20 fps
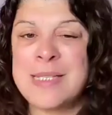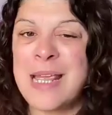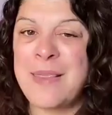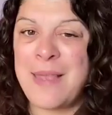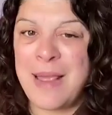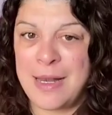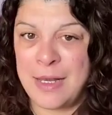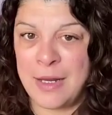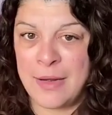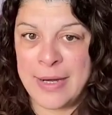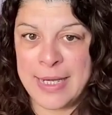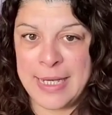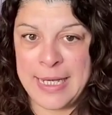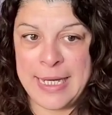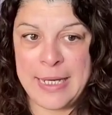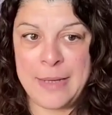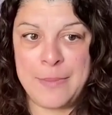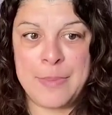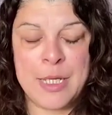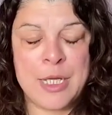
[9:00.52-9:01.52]
say that
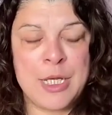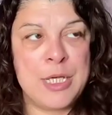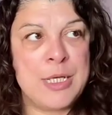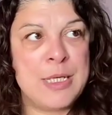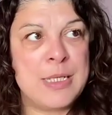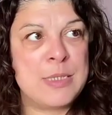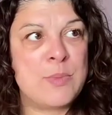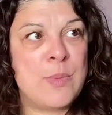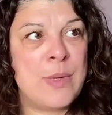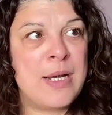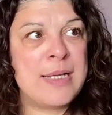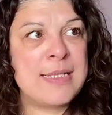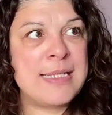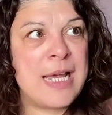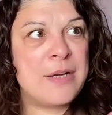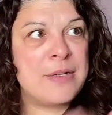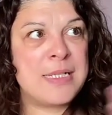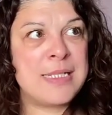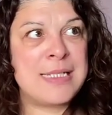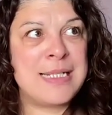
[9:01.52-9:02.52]
lightly, because when I
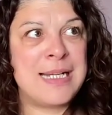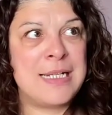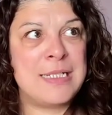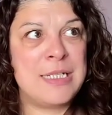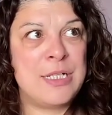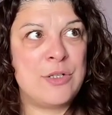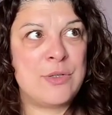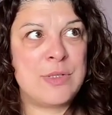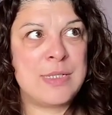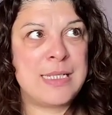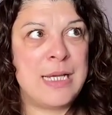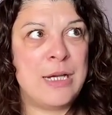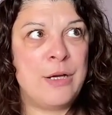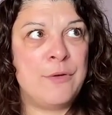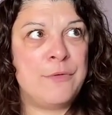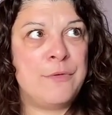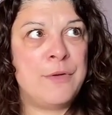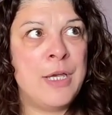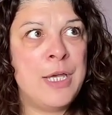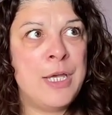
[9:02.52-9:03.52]
say understanding
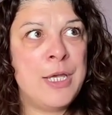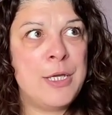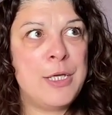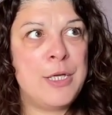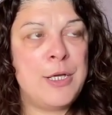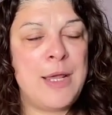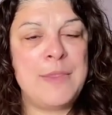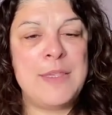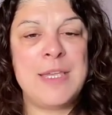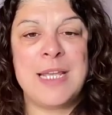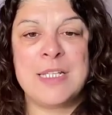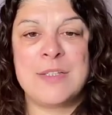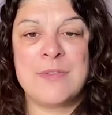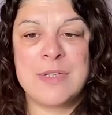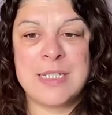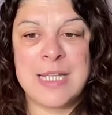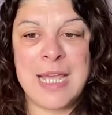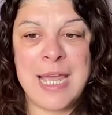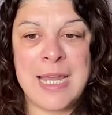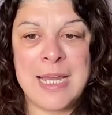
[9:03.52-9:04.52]
yourself, at the end of
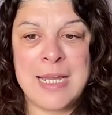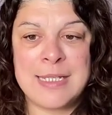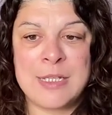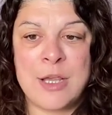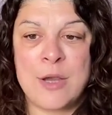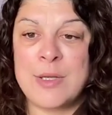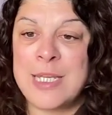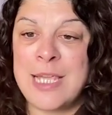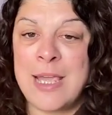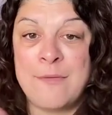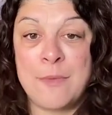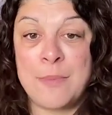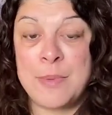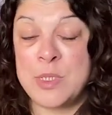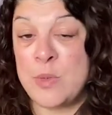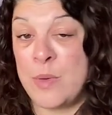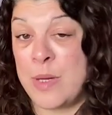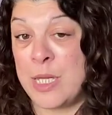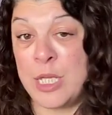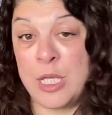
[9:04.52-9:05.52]
the day, it's only ever
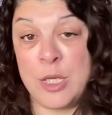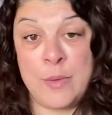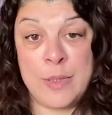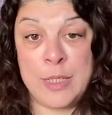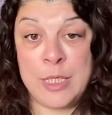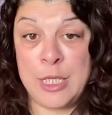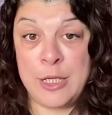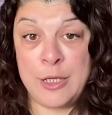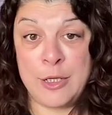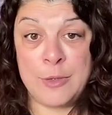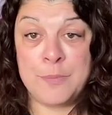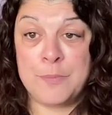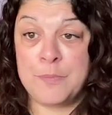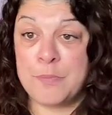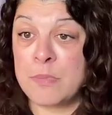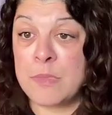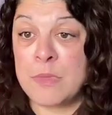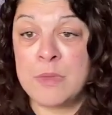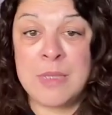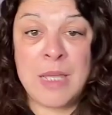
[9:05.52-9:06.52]
between you and you.
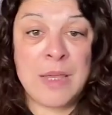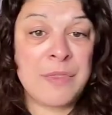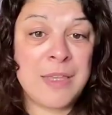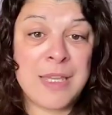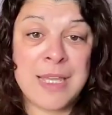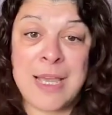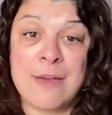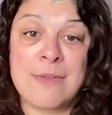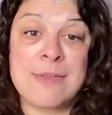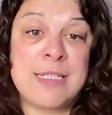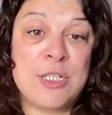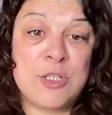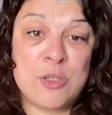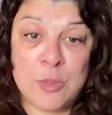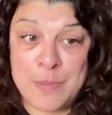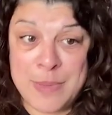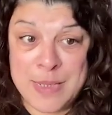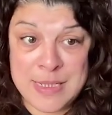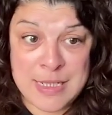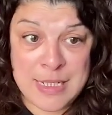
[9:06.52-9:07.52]
Nothing else is
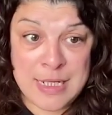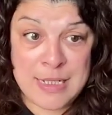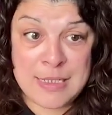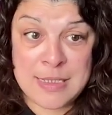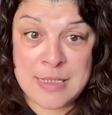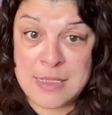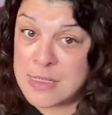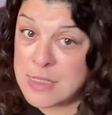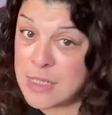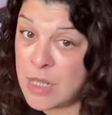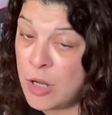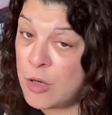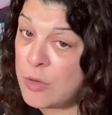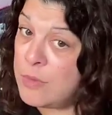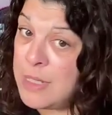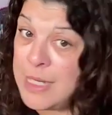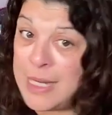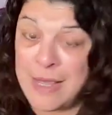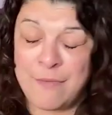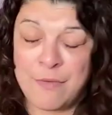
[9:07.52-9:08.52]
your business. It's
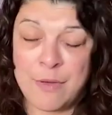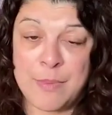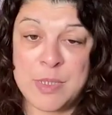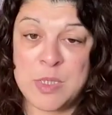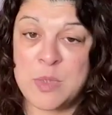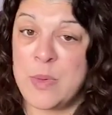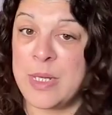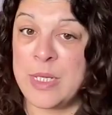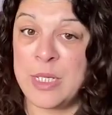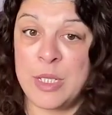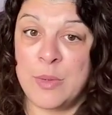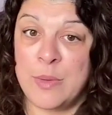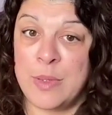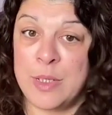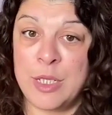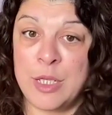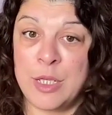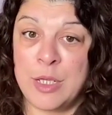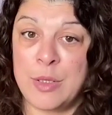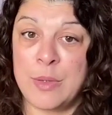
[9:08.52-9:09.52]
only ever between you
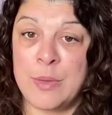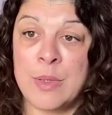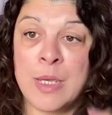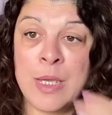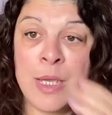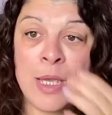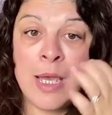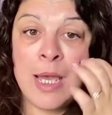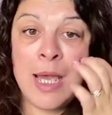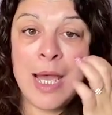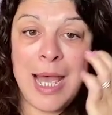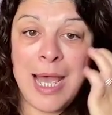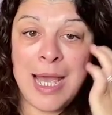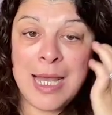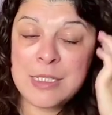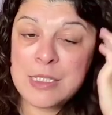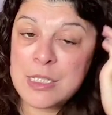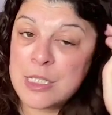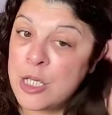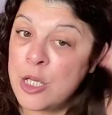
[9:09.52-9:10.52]
and you.
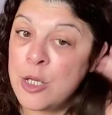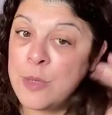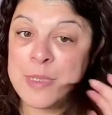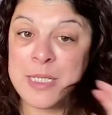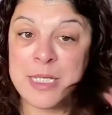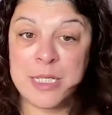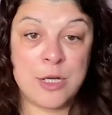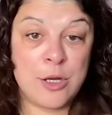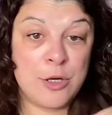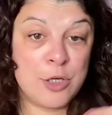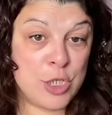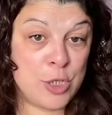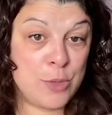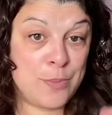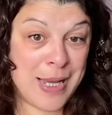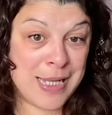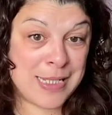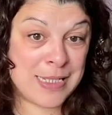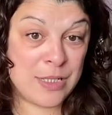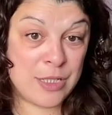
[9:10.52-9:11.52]
And nobody knows you
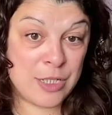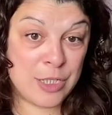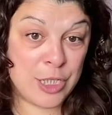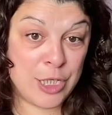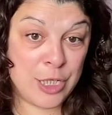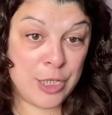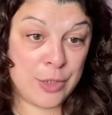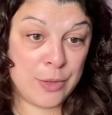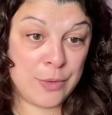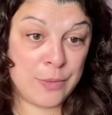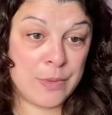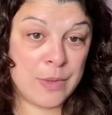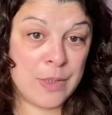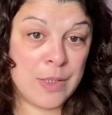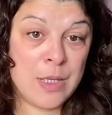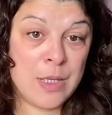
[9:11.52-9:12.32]
better than you.